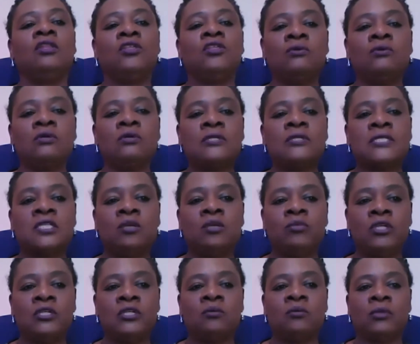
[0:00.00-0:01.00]
thoughts
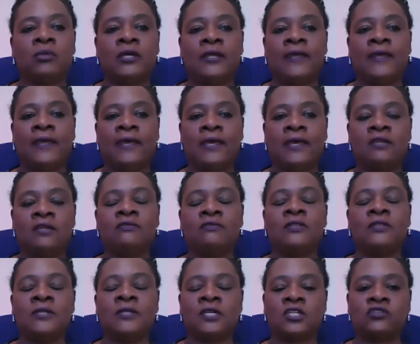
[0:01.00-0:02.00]
simmered in my head for
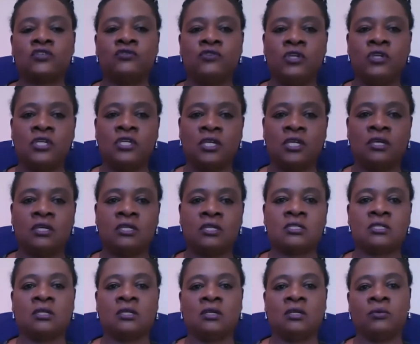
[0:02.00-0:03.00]
the next few years.
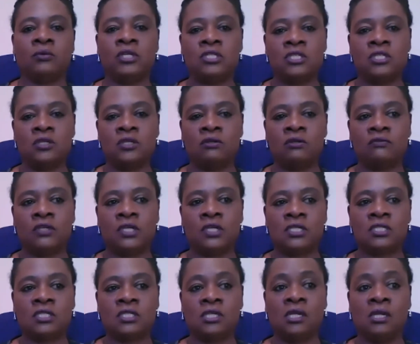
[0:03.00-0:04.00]
I went to
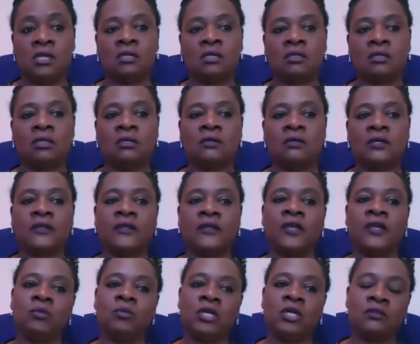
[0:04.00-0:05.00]
university. I
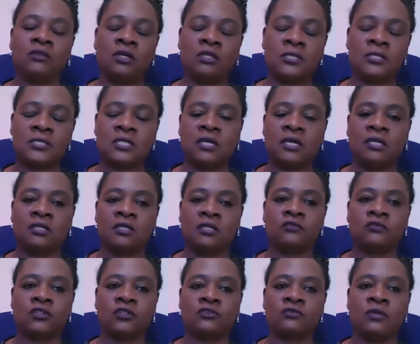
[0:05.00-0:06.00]
came out the other side
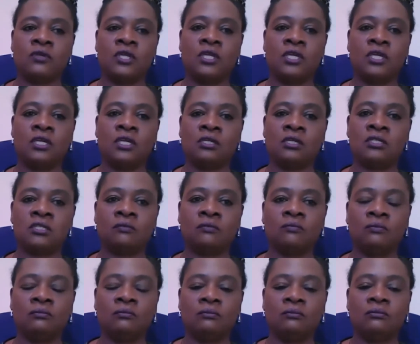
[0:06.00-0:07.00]
after 3 years.
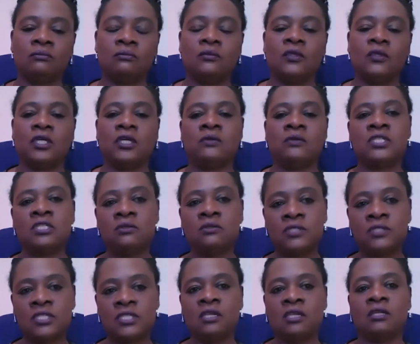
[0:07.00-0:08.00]
I was still
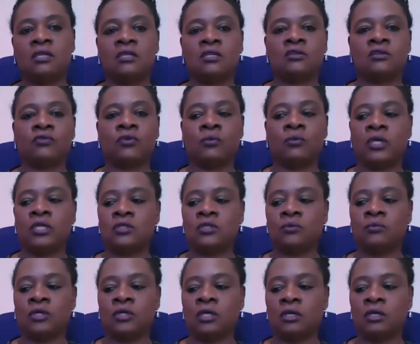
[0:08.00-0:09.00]
seeking a different way to
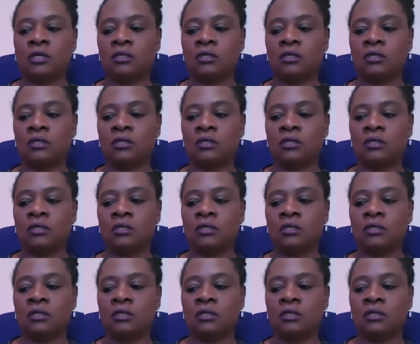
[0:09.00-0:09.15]
work.